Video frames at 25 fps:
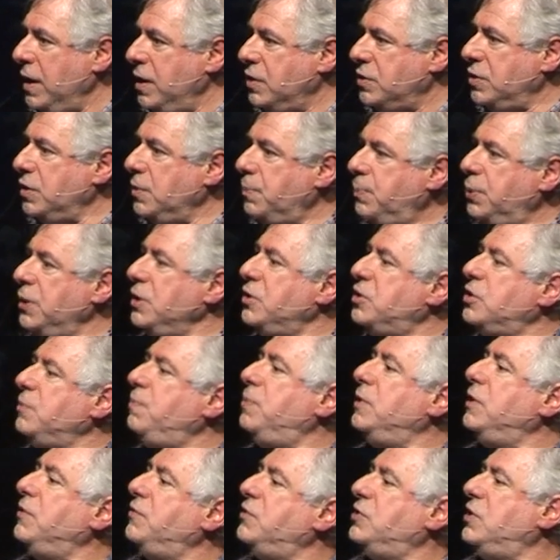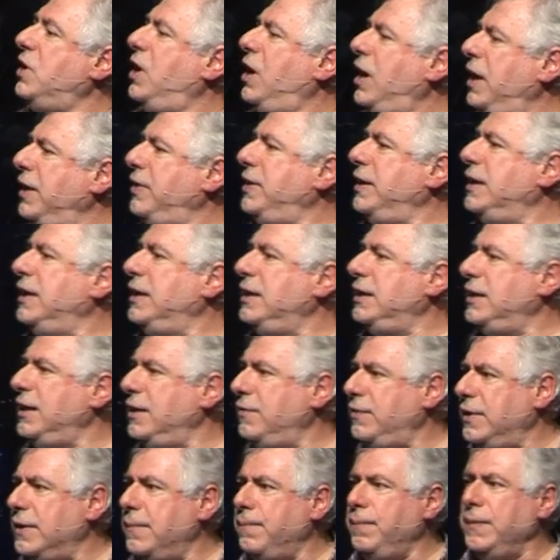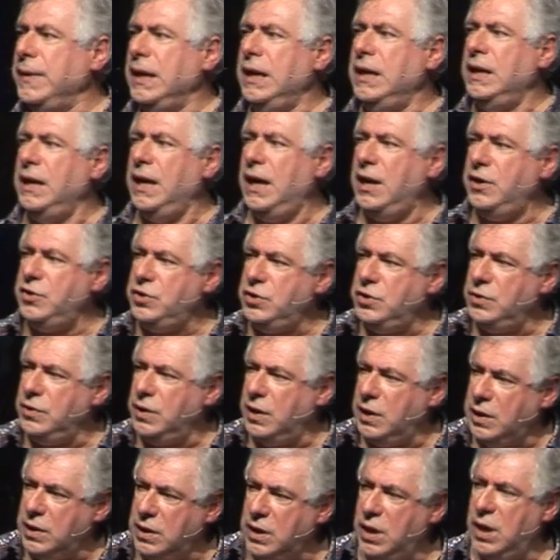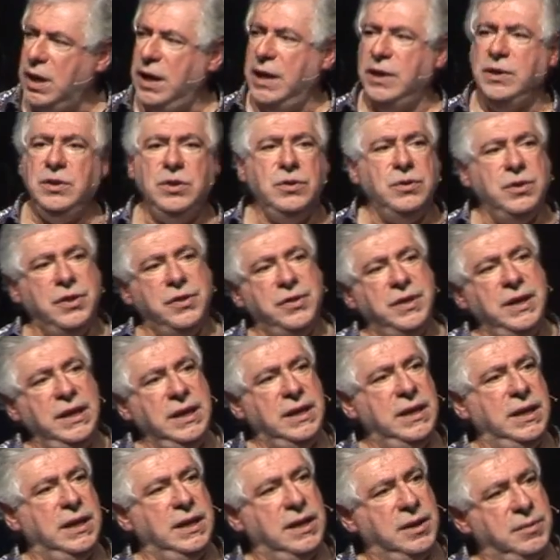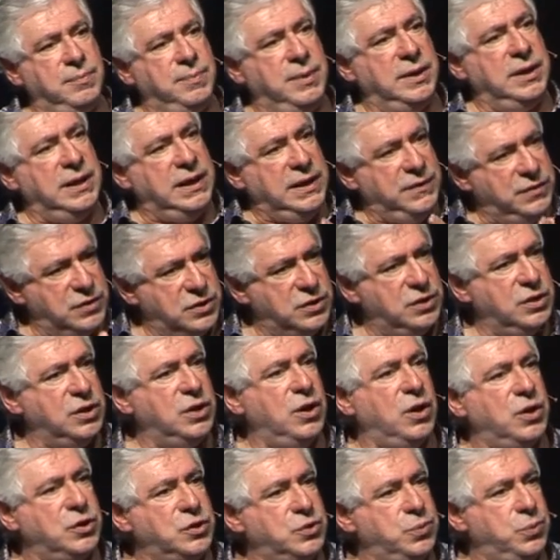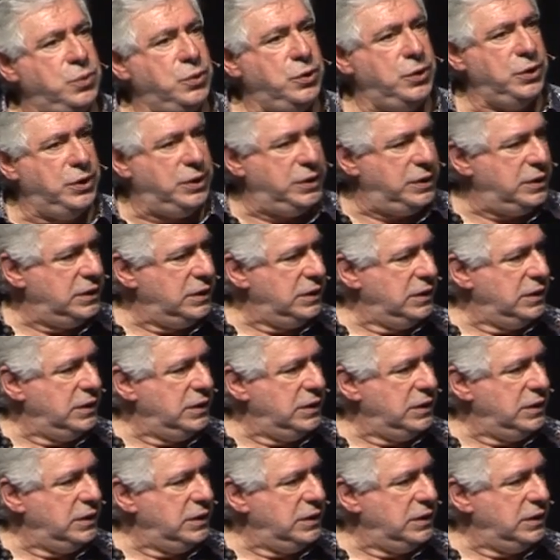So the principle of tithing and giving, as you align your thinking and beliefs to God's word,